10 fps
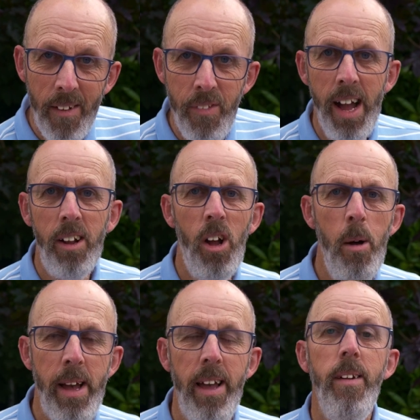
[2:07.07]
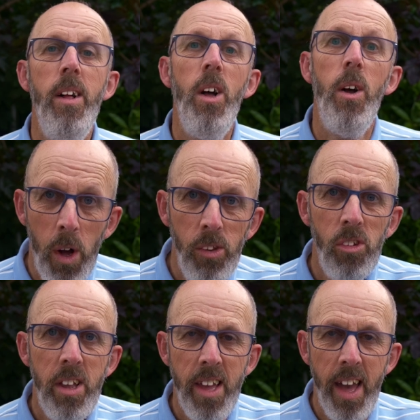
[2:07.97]
of that comet
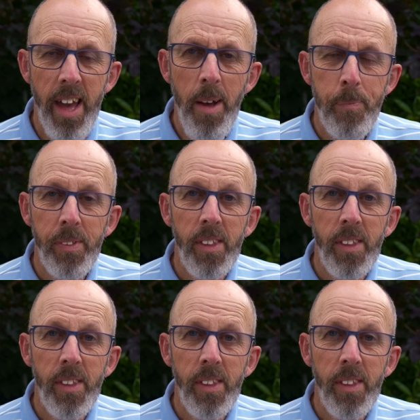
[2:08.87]
once a year